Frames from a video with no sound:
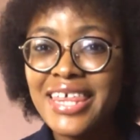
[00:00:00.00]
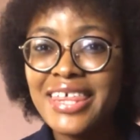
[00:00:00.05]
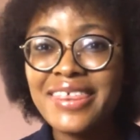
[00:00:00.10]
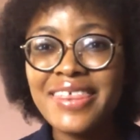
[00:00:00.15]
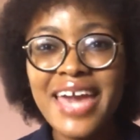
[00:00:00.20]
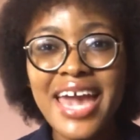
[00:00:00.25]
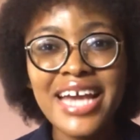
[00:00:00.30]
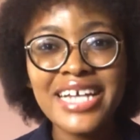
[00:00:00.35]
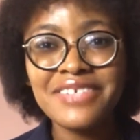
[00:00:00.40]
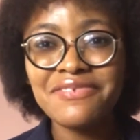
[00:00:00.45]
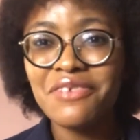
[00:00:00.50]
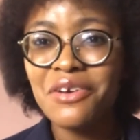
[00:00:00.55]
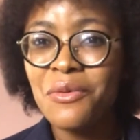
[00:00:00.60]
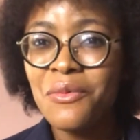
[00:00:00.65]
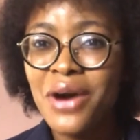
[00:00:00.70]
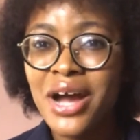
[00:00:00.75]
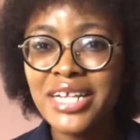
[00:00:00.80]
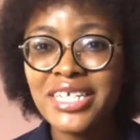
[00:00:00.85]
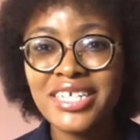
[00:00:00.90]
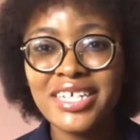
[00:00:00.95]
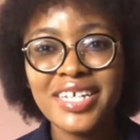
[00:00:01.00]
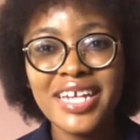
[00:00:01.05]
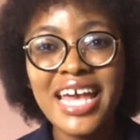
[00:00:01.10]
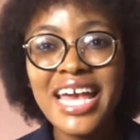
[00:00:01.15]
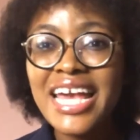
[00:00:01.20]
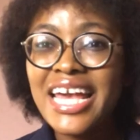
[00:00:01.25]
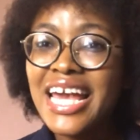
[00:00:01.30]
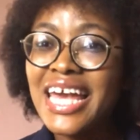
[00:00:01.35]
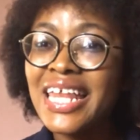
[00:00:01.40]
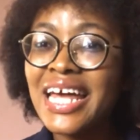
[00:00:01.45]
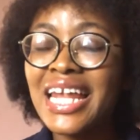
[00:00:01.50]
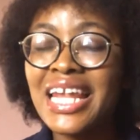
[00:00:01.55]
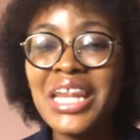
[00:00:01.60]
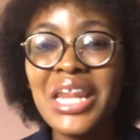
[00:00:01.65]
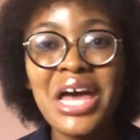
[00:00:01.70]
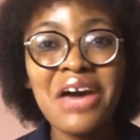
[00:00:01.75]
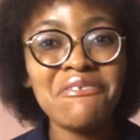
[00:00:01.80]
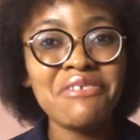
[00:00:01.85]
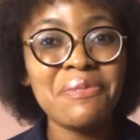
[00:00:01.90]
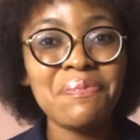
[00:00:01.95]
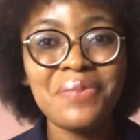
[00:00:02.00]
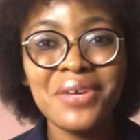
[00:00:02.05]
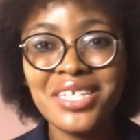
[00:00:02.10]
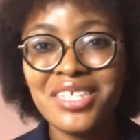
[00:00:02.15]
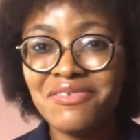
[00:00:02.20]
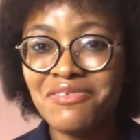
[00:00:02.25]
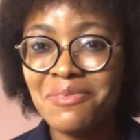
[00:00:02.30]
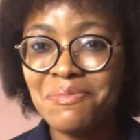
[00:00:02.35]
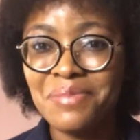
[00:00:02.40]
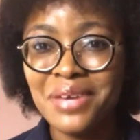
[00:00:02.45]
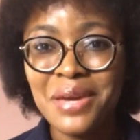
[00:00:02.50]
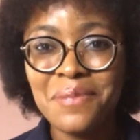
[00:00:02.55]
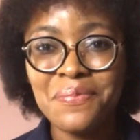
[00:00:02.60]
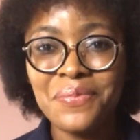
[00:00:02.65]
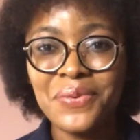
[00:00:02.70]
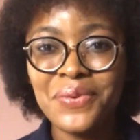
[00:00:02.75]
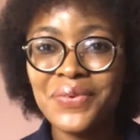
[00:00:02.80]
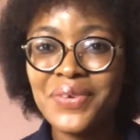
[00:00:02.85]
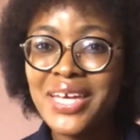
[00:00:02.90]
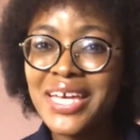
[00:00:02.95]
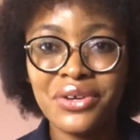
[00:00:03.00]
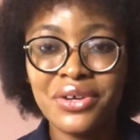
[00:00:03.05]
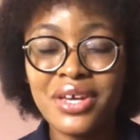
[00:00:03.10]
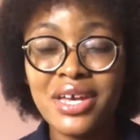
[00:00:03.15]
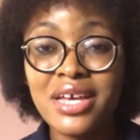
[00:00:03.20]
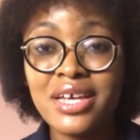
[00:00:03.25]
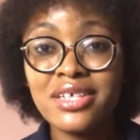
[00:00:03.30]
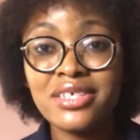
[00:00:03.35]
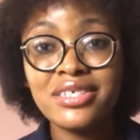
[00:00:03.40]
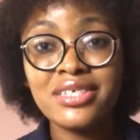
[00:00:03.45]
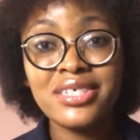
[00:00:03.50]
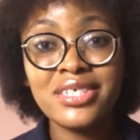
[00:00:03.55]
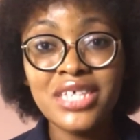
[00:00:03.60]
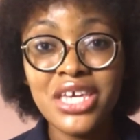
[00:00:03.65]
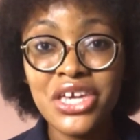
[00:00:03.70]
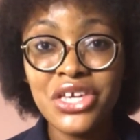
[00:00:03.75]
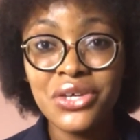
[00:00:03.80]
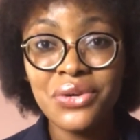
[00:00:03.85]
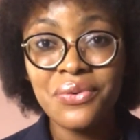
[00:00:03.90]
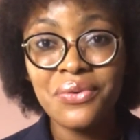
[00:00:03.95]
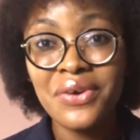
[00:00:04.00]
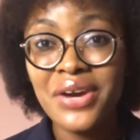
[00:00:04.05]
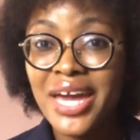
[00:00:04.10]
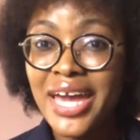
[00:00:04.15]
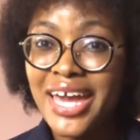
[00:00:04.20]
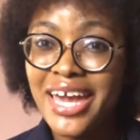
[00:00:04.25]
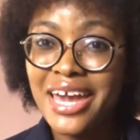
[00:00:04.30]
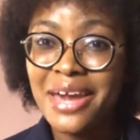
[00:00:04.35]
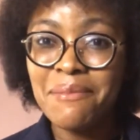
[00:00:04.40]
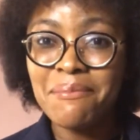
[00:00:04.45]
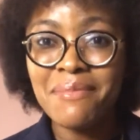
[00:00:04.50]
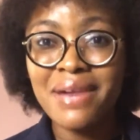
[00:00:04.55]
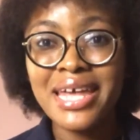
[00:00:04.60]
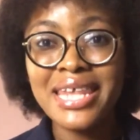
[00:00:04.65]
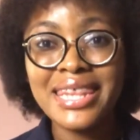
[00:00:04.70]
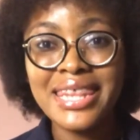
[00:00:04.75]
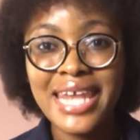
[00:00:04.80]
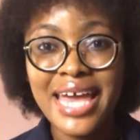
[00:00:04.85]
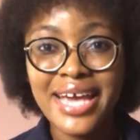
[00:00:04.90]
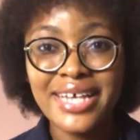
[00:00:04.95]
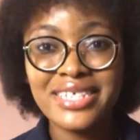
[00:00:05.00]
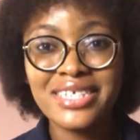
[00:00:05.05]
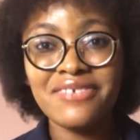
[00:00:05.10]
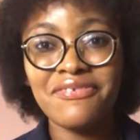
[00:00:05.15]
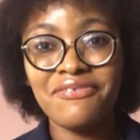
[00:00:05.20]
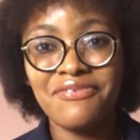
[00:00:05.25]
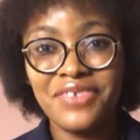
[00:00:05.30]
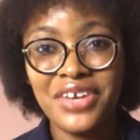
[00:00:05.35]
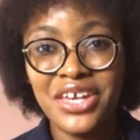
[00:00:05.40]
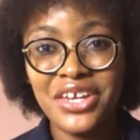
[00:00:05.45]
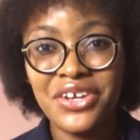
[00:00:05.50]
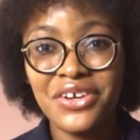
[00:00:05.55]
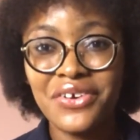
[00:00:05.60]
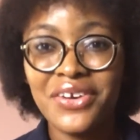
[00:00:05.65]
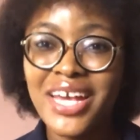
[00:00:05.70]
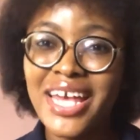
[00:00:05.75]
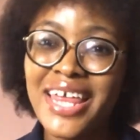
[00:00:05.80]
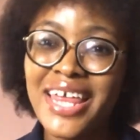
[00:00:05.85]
Thanks for watching, and I love you beautiful people. See you in my next video.